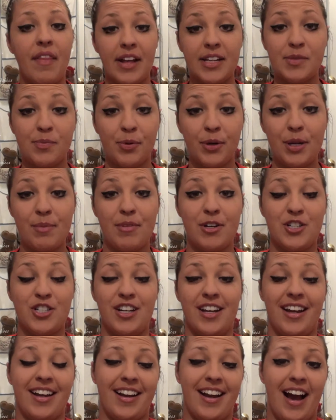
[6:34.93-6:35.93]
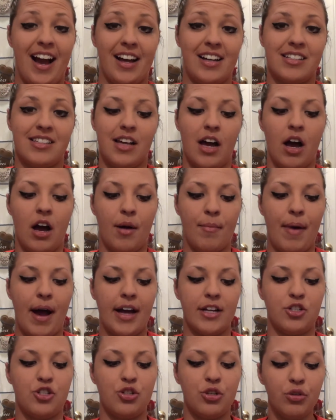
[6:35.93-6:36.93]
And that's pretty much it, guys.
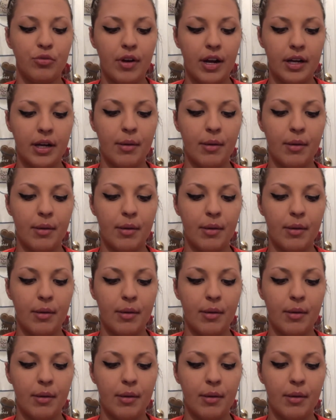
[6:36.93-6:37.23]
I do